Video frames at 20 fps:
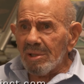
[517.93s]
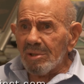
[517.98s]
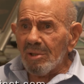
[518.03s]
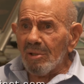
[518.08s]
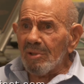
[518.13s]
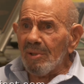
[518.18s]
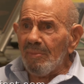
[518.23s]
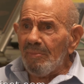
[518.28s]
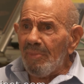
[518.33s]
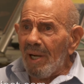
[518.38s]

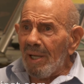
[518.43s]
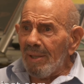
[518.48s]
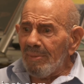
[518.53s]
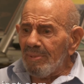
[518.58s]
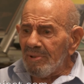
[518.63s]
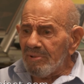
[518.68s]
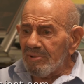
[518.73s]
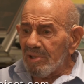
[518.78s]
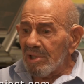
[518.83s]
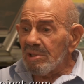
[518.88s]
So the
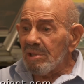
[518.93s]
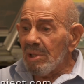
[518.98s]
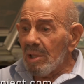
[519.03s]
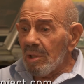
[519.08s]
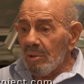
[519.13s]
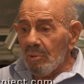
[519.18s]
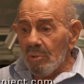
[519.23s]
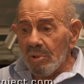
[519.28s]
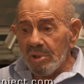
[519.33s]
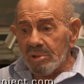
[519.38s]
Bible says
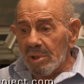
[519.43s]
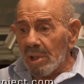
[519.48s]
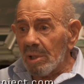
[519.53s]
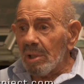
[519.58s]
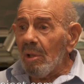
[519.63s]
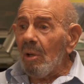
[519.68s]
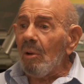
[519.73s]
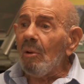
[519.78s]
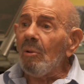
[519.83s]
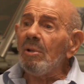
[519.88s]
we shall
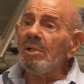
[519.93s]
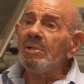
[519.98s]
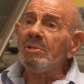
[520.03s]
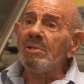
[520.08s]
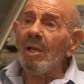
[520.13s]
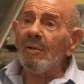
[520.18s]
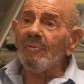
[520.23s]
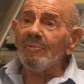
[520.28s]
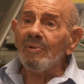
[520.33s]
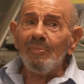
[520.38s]
always
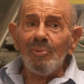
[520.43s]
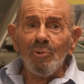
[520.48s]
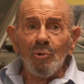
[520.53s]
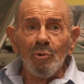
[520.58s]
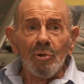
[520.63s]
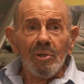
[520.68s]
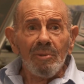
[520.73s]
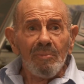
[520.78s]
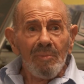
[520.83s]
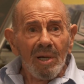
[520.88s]
have the
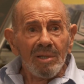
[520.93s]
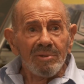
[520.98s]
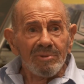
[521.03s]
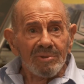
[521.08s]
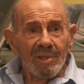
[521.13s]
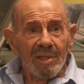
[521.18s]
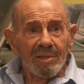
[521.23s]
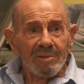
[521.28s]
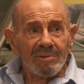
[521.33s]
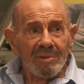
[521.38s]
poor
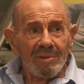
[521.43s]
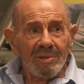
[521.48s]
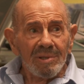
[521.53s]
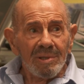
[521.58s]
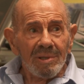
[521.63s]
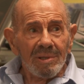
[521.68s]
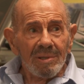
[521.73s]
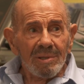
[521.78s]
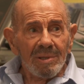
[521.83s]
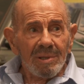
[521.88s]
amongst us.
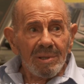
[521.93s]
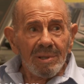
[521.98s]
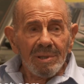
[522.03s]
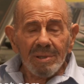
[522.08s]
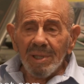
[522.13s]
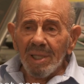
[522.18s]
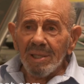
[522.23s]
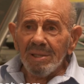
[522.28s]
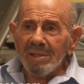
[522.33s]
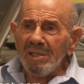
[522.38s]

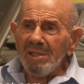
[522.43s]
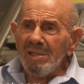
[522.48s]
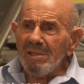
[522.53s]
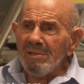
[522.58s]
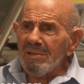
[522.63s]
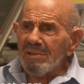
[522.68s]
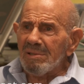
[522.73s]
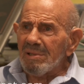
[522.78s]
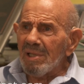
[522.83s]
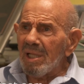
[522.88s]
They
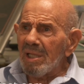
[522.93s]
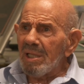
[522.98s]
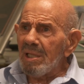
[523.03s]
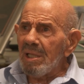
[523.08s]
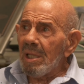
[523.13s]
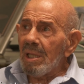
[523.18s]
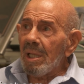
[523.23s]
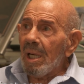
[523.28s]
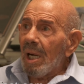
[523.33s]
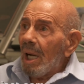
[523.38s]
didn't say,
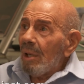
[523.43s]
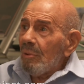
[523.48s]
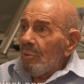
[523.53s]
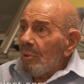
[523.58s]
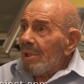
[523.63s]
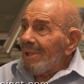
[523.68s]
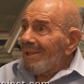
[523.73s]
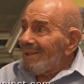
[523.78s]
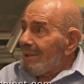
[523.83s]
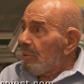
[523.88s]
I
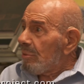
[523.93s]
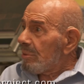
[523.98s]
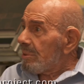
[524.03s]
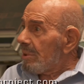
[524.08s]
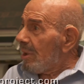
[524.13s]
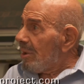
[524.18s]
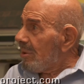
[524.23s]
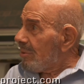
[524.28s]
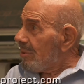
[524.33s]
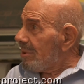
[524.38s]
really don't
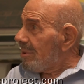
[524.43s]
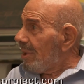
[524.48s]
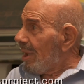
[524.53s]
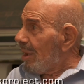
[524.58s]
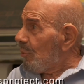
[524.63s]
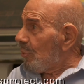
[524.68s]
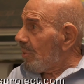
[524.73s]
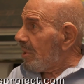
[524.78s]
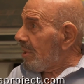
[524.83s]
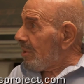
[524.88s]
know
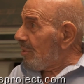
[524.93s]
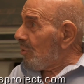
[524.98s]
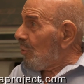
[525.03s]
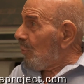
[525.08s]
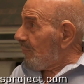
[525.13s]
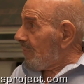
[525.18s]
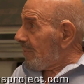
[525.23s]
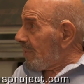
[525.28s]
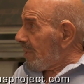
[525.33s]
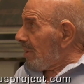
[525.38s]
how we can
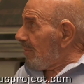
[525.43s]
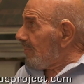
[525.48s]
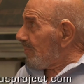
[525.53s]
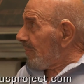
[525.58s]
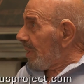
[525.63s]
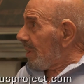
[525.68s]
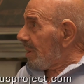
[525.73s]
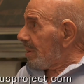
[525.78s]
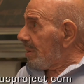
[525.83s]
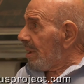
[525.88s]
overcome
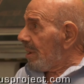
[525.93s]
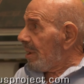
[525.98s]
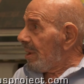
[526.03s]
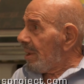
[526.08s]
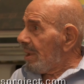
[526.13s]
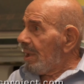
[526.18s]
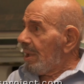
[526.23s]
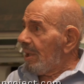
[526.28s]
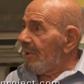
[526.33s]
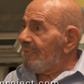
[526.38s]

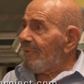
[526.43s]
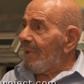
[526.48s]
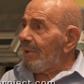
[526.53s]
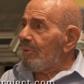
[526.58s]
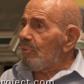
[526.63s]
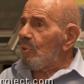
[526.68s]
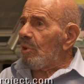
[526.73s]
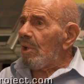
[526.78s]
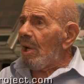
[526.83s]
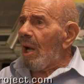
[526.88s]
that. If they
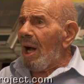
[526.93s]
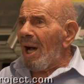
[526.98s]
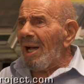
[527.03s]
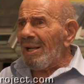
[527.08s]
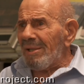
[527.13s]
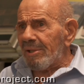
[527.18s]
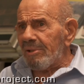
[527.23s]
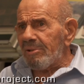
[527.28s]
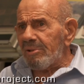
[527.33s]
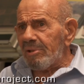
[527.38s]
were
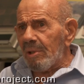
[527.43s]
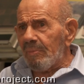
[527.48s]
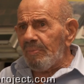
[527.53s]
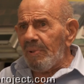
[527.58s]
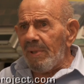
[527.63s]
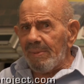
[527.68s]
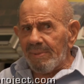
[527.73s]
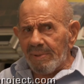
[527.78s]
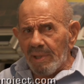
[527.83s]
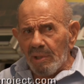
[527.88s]
honest, the
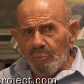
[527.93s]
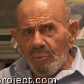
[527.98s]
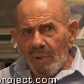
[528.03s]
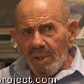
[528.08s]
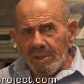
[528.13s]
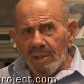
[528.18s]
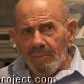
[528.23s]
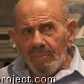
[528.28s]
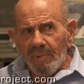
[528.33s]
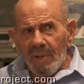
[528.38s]
people that
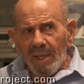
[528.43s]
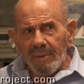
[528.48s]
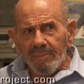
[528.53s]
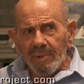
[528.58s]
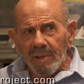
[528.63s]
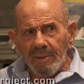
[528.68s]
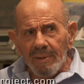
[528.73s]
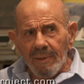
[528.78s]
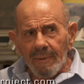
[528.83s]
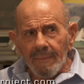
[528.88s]
read the
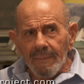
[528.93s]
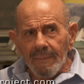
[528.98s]
Bible,